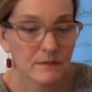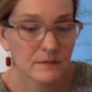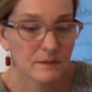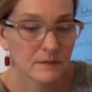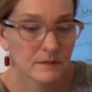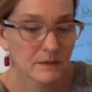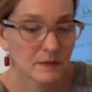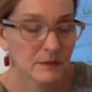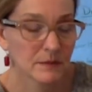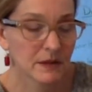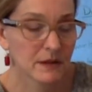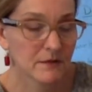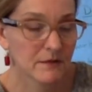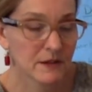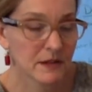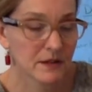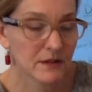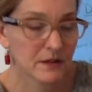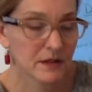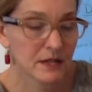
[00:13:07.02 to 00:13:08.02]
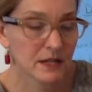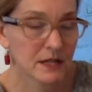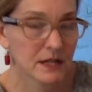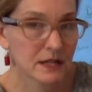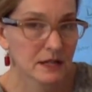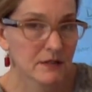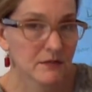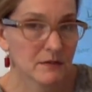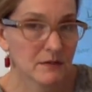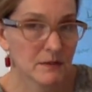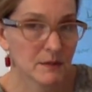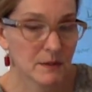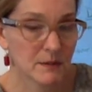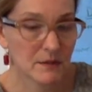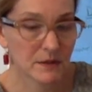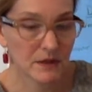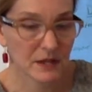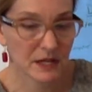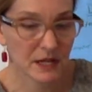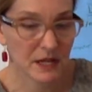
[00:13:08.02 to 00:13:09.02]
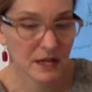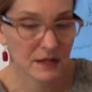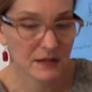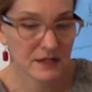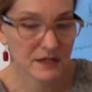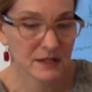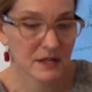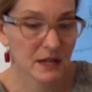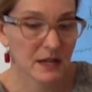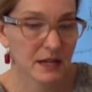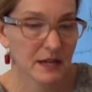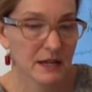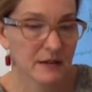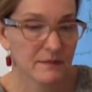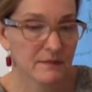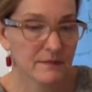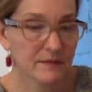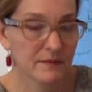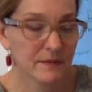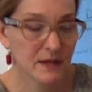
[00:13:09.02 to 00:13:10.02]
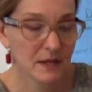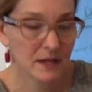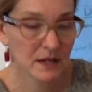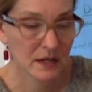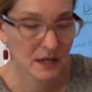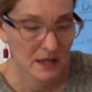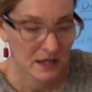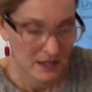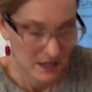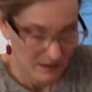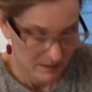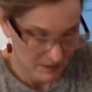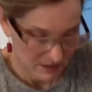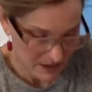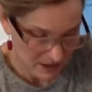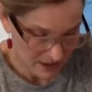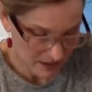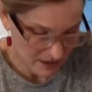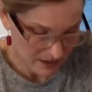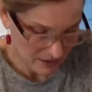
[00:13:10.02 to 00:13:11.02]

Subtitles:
Put my finger in it. Remember the cut sign. I'm going to cut